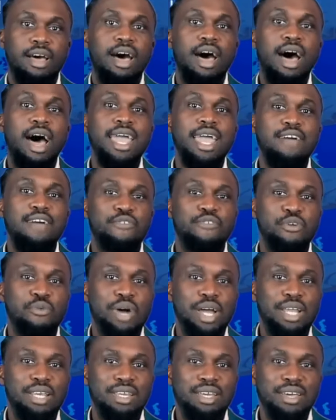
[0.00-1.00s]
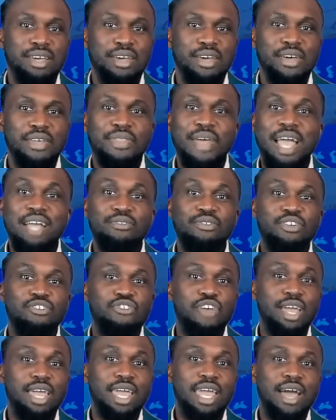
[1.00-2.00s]
Hi, everyone. Thanks for
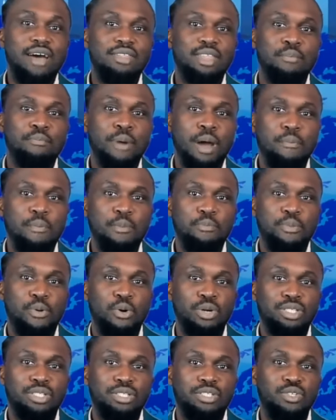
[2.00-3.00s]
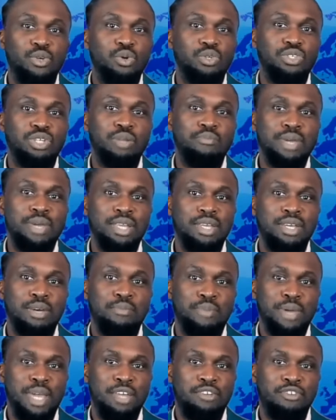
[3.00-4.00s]
checking out the Bubb Report's social
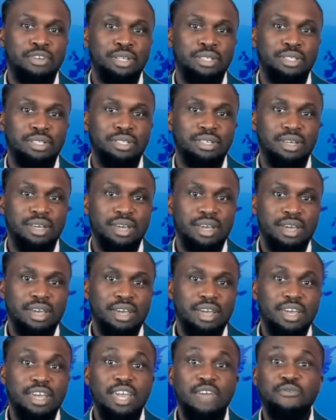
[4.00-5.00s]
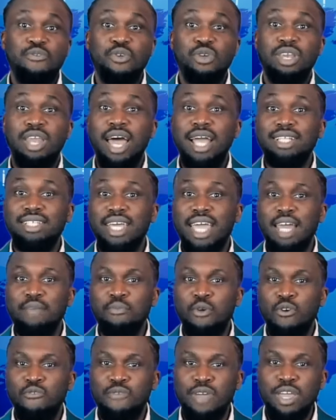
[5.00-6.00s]
media pages. If you'd like to
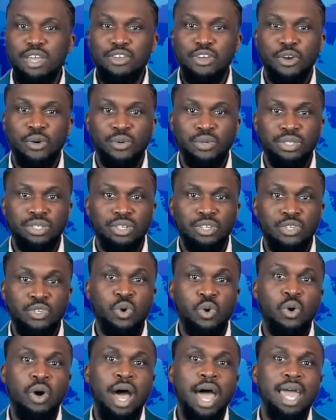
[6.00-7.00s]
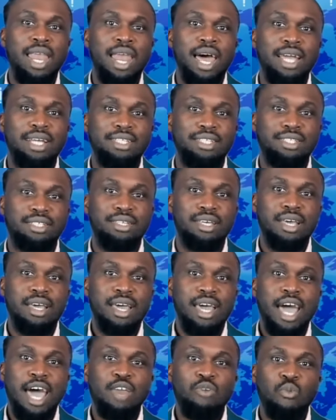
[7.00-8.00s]
get more videos, show highlights,
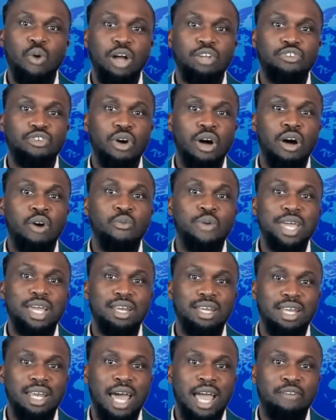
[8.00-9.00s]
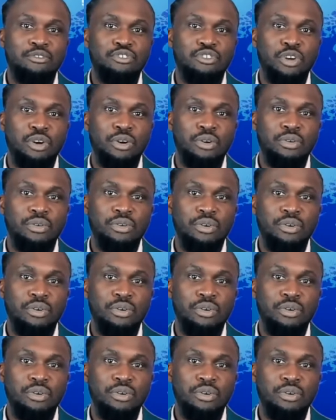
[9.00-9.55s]
and watch our weekly live show,